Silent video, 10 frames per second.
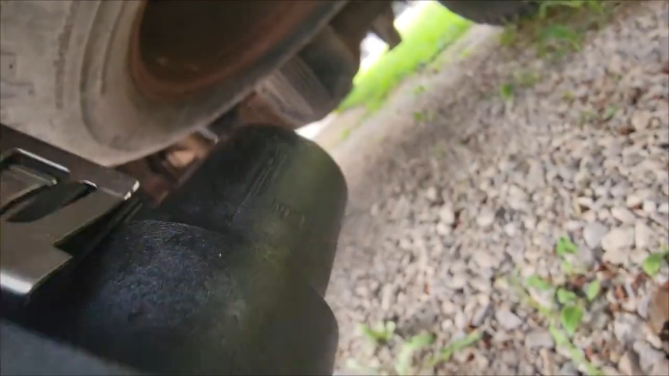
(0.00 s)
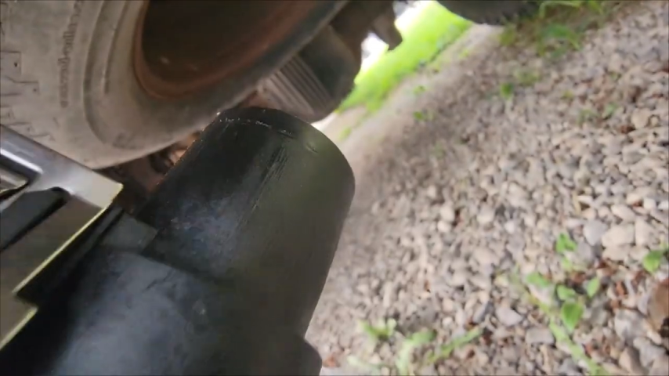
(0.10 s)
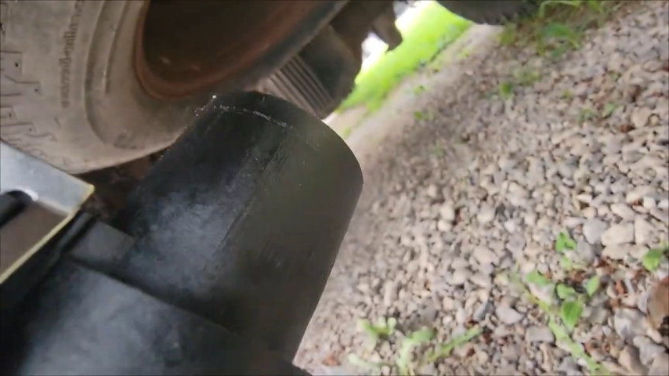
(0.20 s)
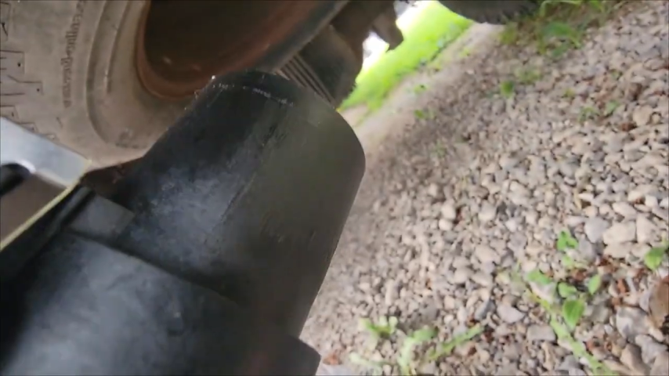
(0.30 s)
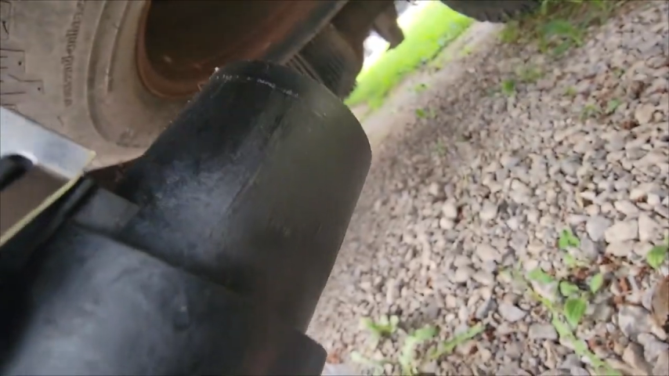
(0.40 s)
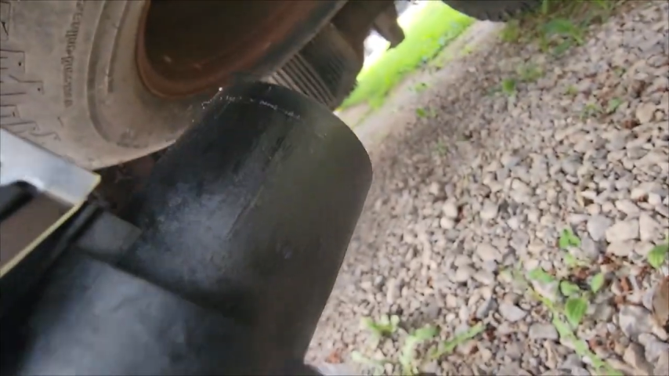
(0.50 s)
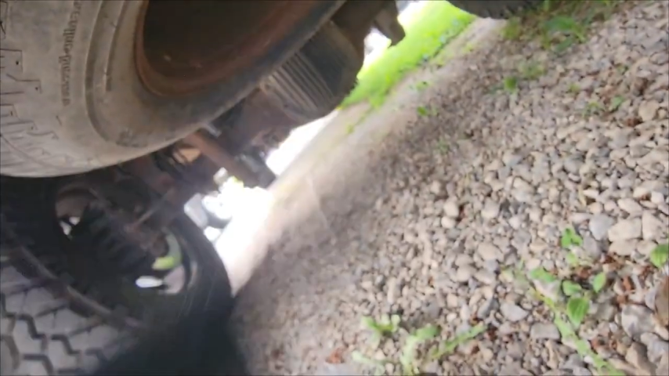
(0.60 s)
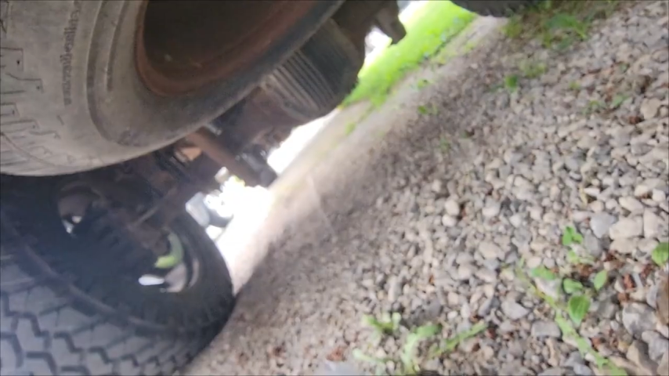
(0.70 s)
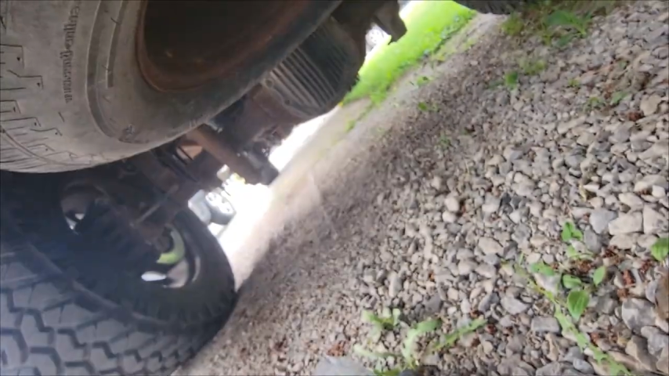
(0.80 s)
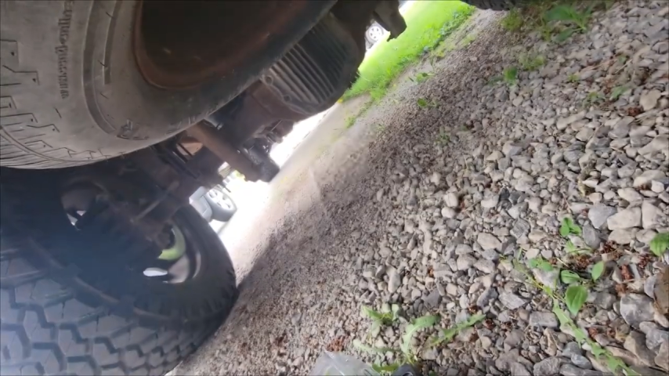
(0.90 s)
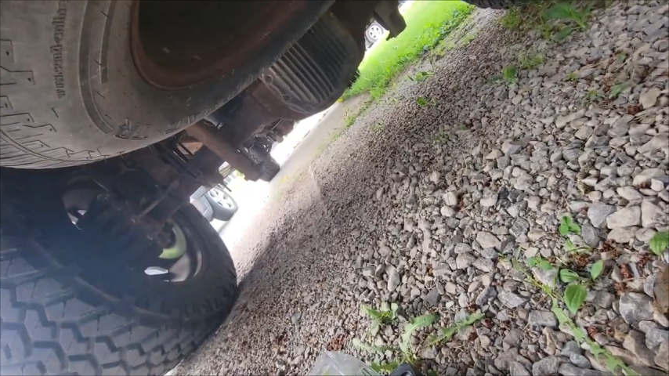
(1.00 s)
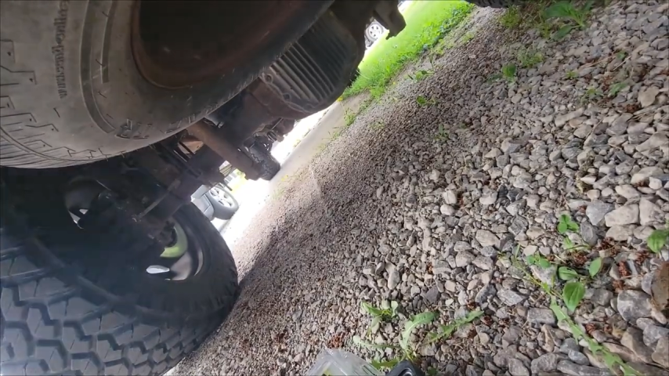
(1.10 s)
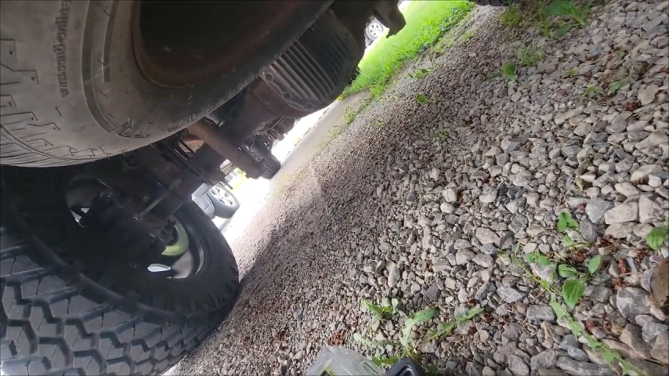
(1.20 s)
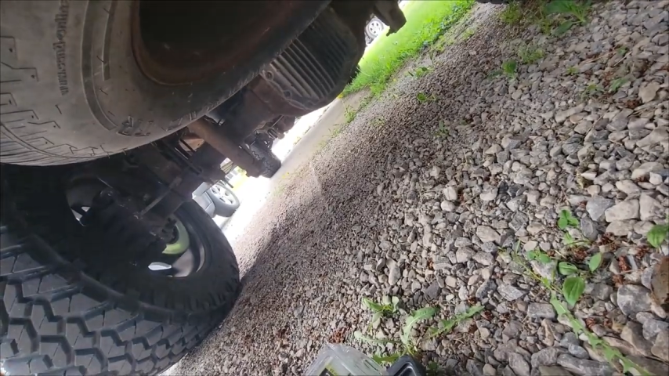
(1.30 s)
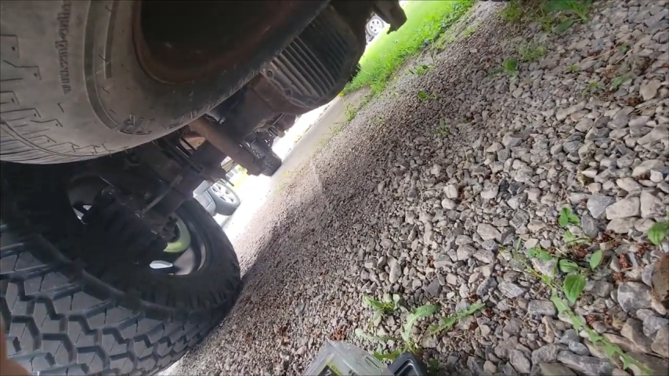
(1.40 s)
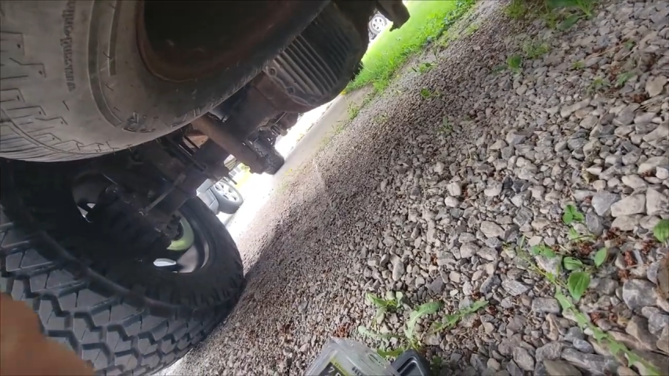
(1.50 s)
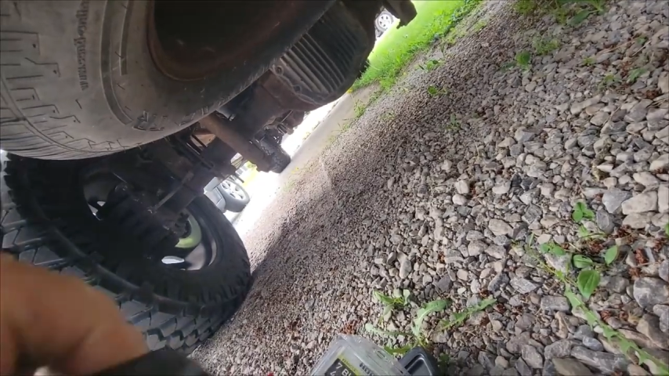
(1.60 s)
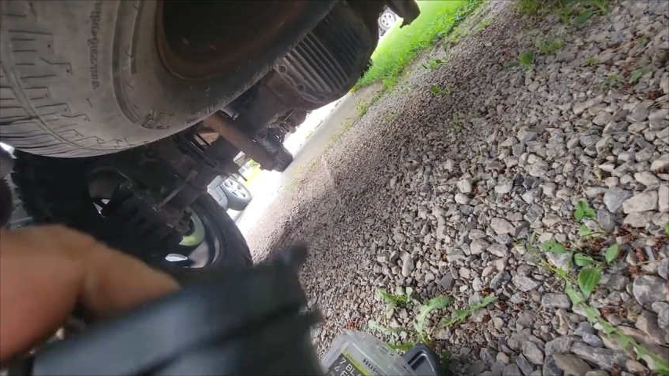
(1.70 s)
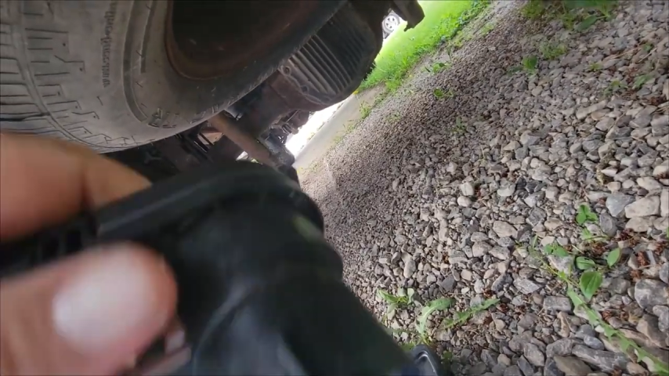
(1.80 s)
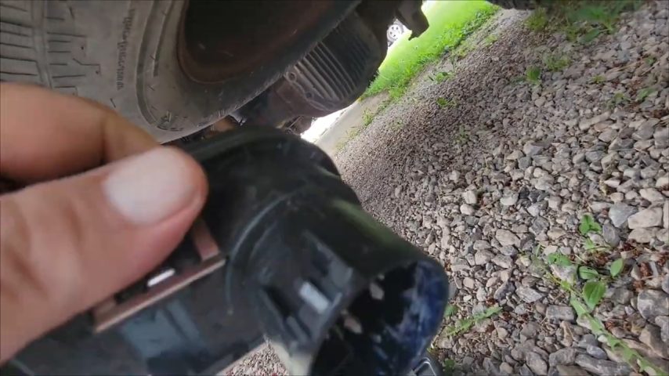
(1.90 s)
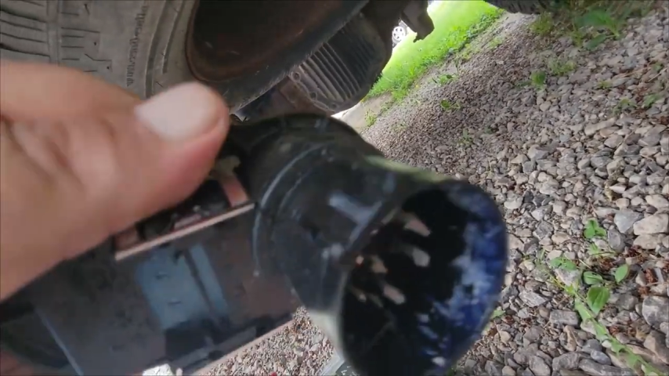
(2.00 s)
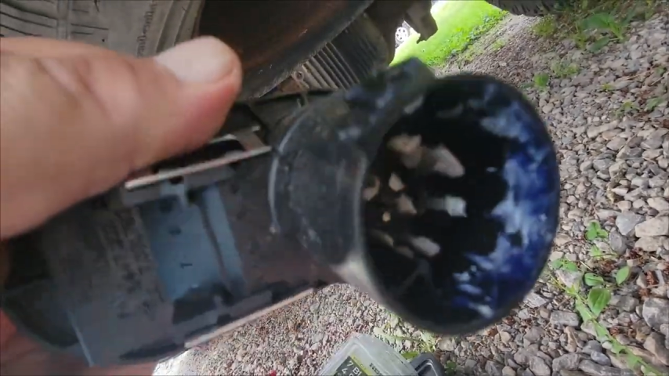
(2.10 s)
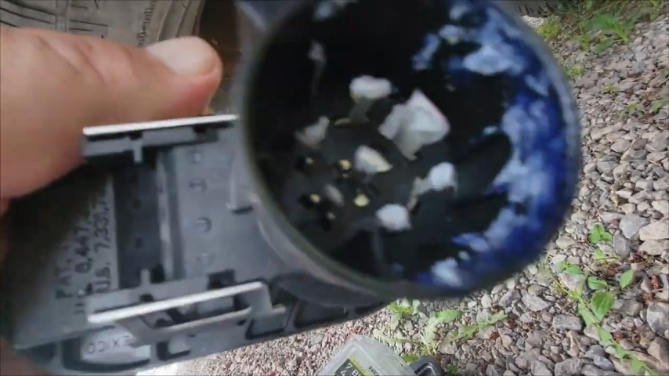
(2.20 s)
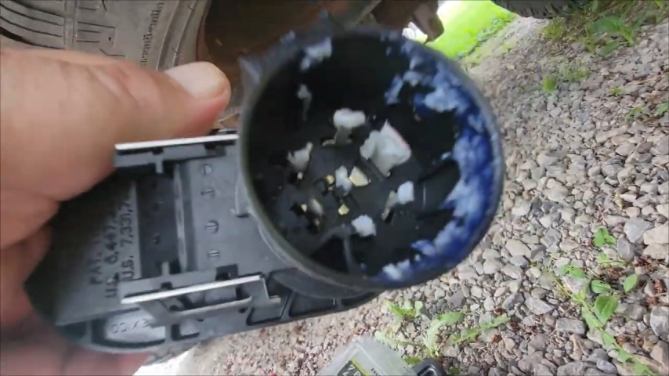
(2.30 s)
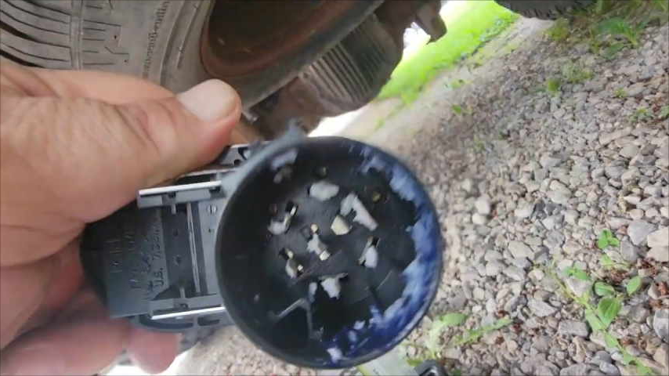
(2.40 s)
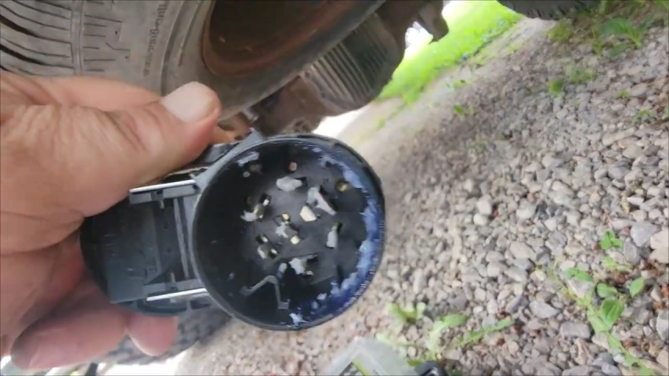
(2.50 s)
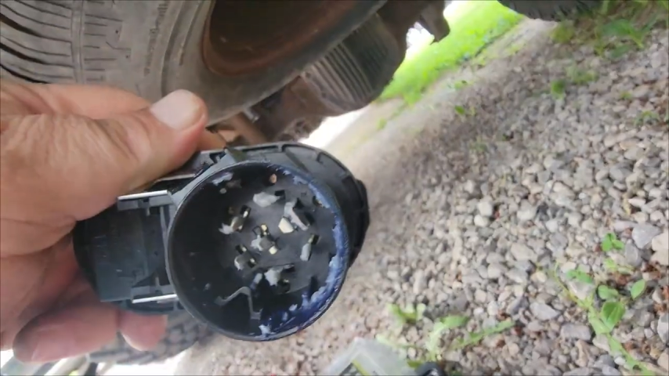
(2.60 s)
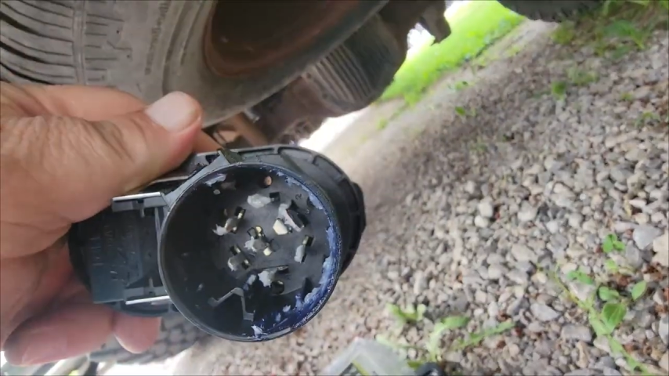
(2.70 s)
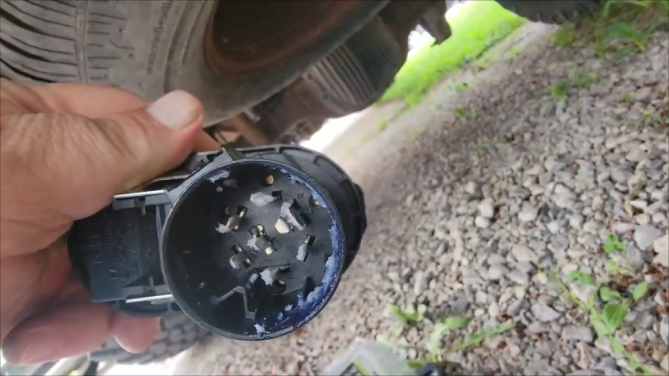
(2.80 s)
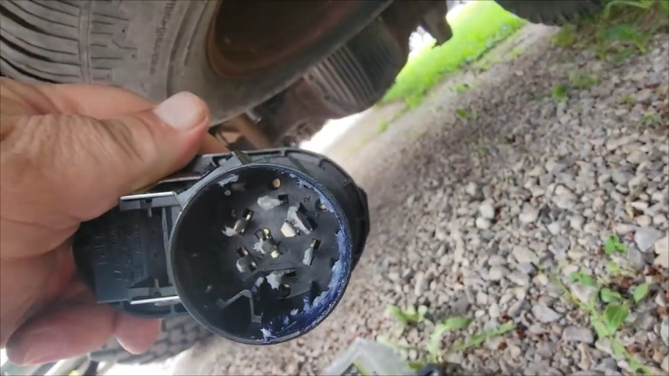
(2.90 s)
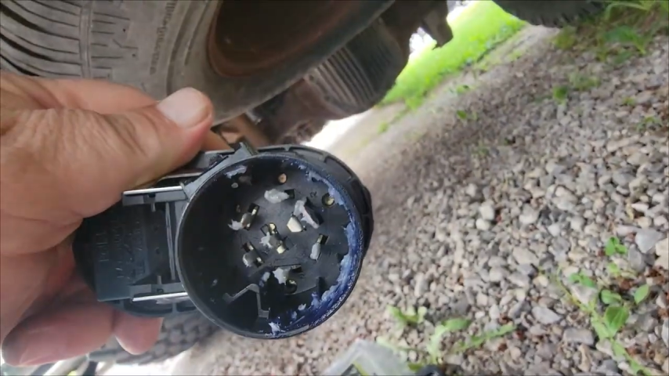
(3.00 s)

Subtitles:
(no speaker visible)